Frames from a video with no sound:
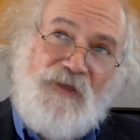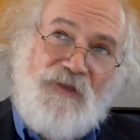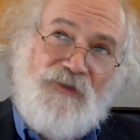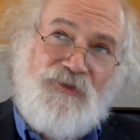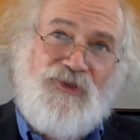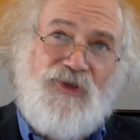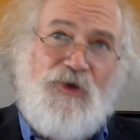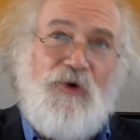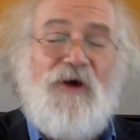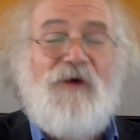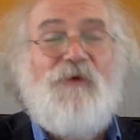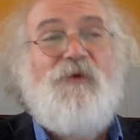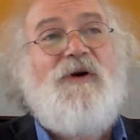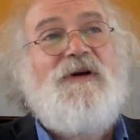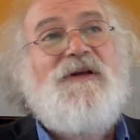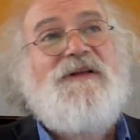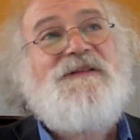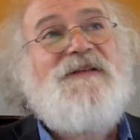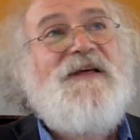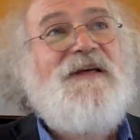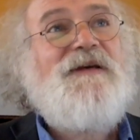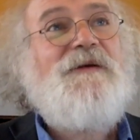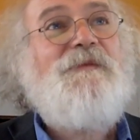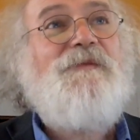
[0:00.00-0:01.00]
So I want to
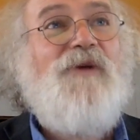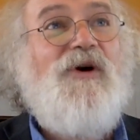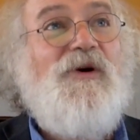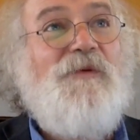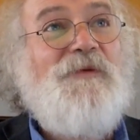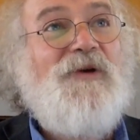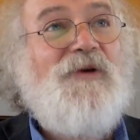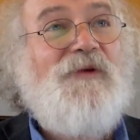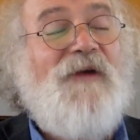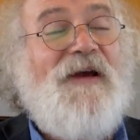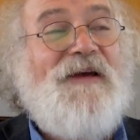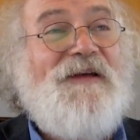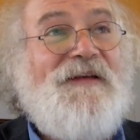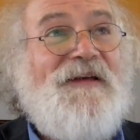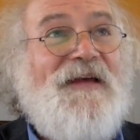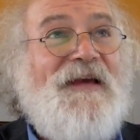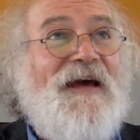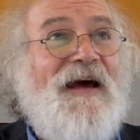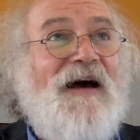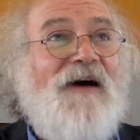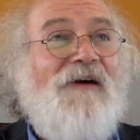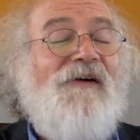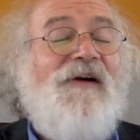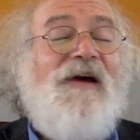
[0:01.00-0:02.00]
take a moment right
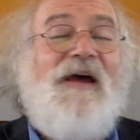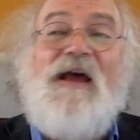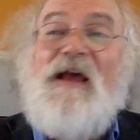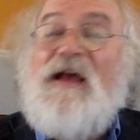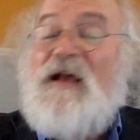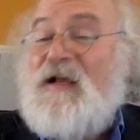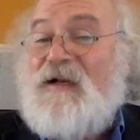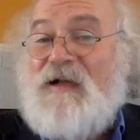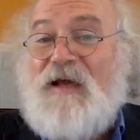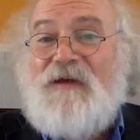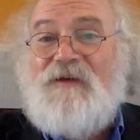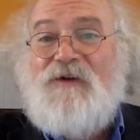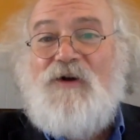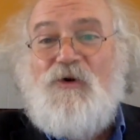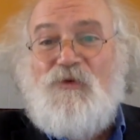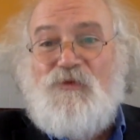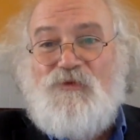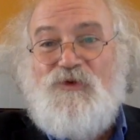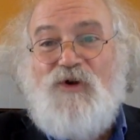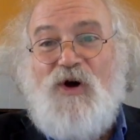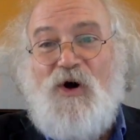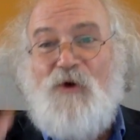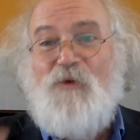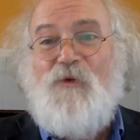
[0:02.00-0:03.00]
now, and I don't
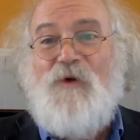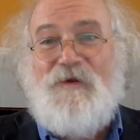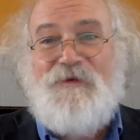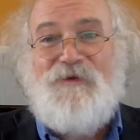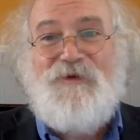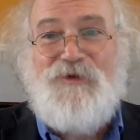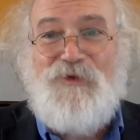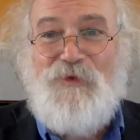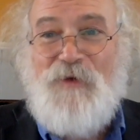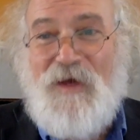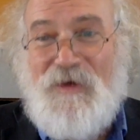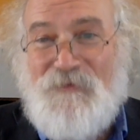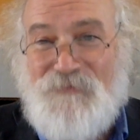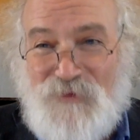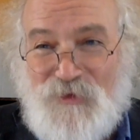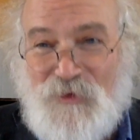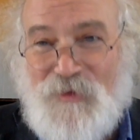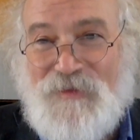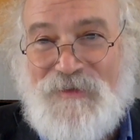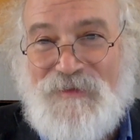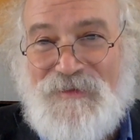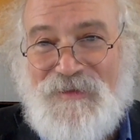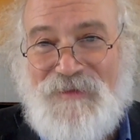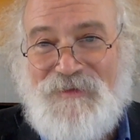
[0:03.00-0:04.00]
know whether you have
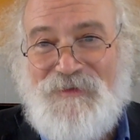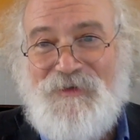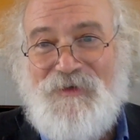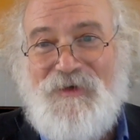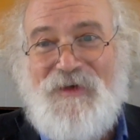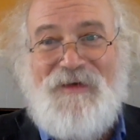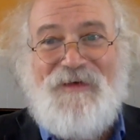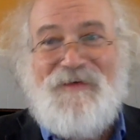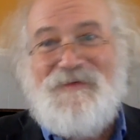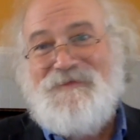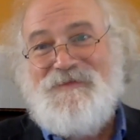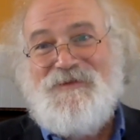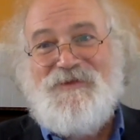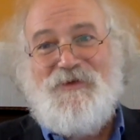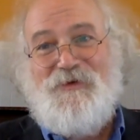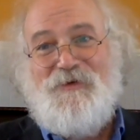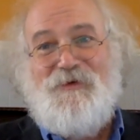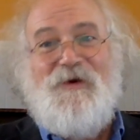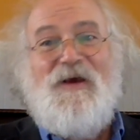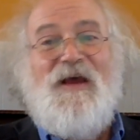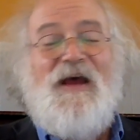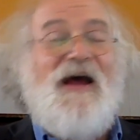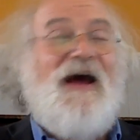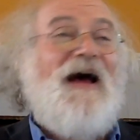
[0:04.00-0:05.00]
drinks in your hand,
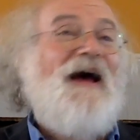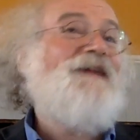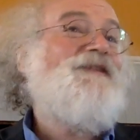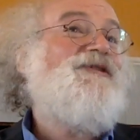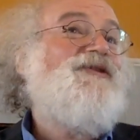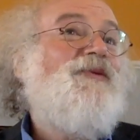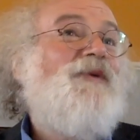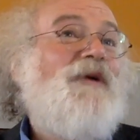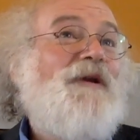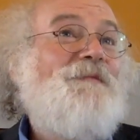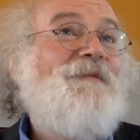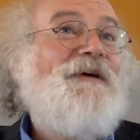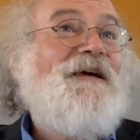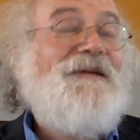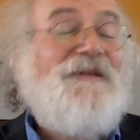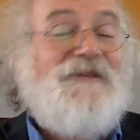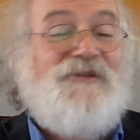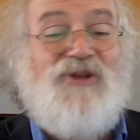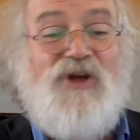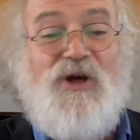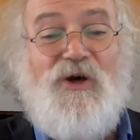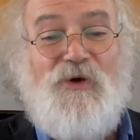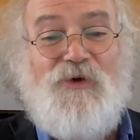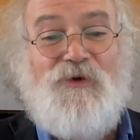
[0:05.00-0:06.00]
so I do want to make a
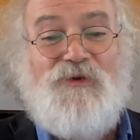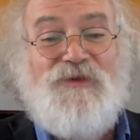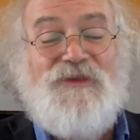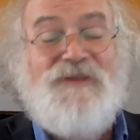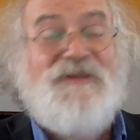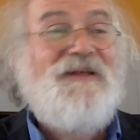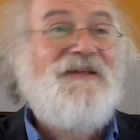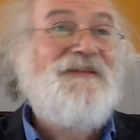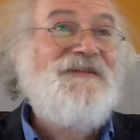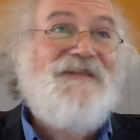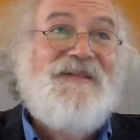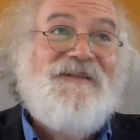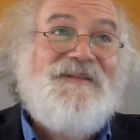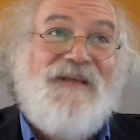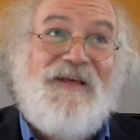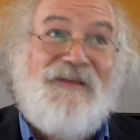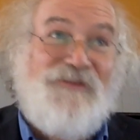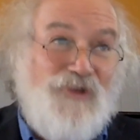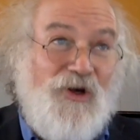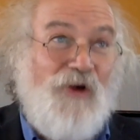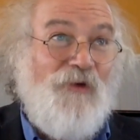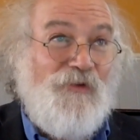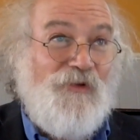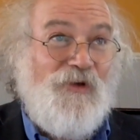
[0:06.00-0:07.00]
toast, and since I
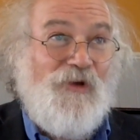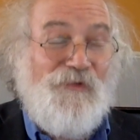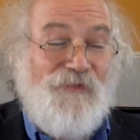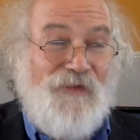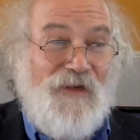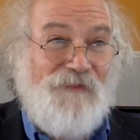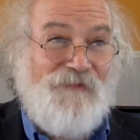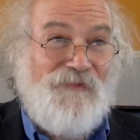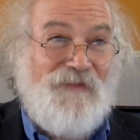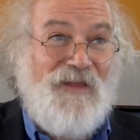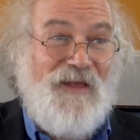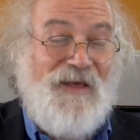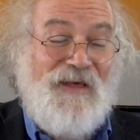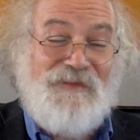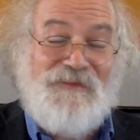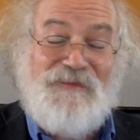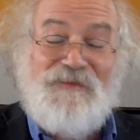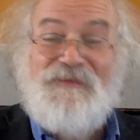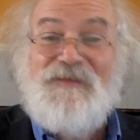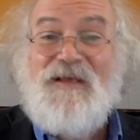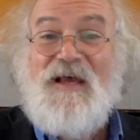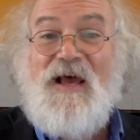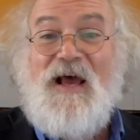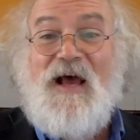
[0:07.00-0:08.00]
don't know if you have
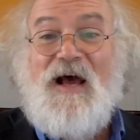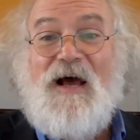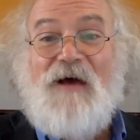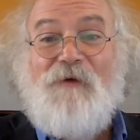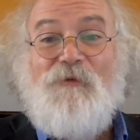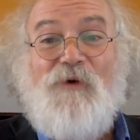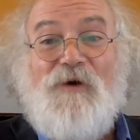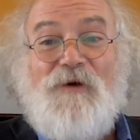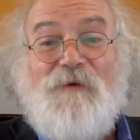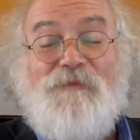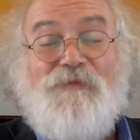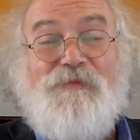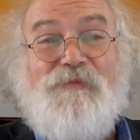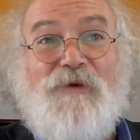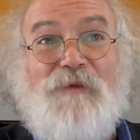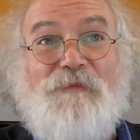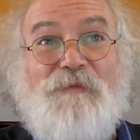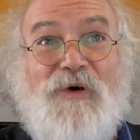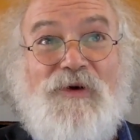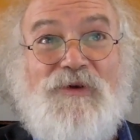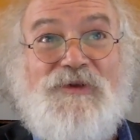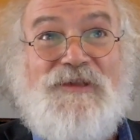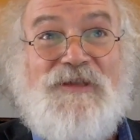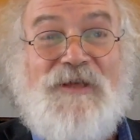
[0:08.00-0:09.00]
glasses, I want to
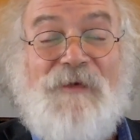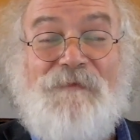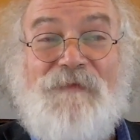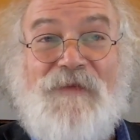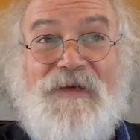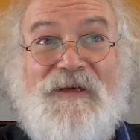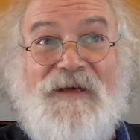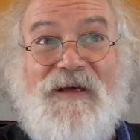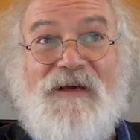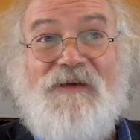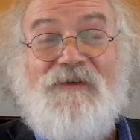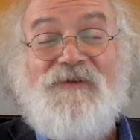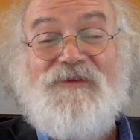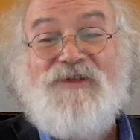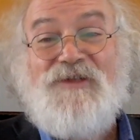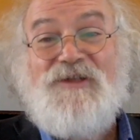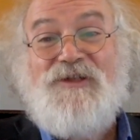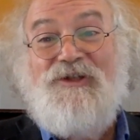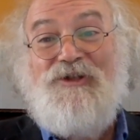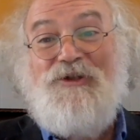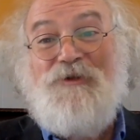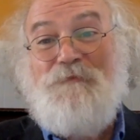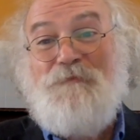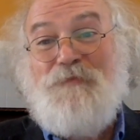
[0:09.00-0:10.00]
propose something else.
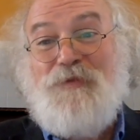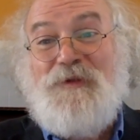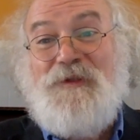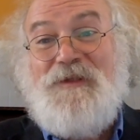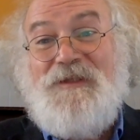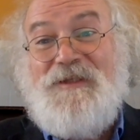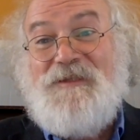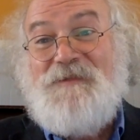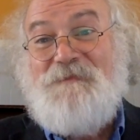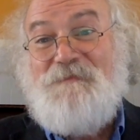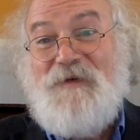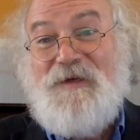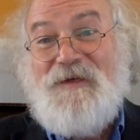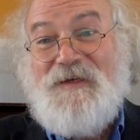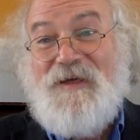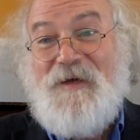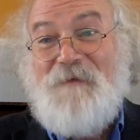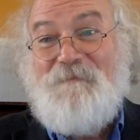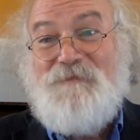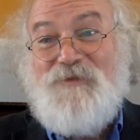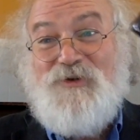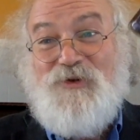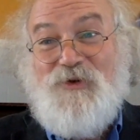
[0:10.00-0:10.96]
Can you please pick up